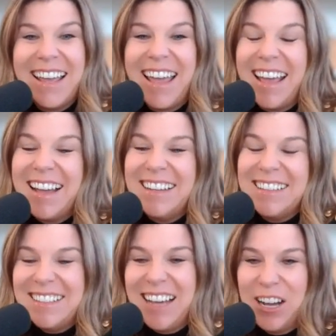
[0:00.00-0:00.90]

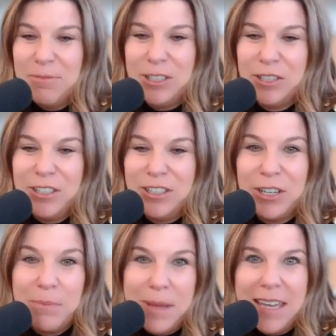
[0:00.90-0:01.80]
And so it
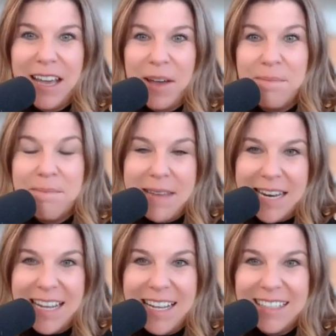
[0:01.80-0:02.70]
took me a
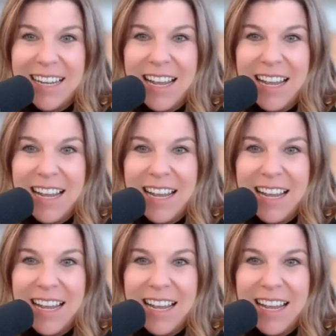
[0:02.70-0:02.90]
minute.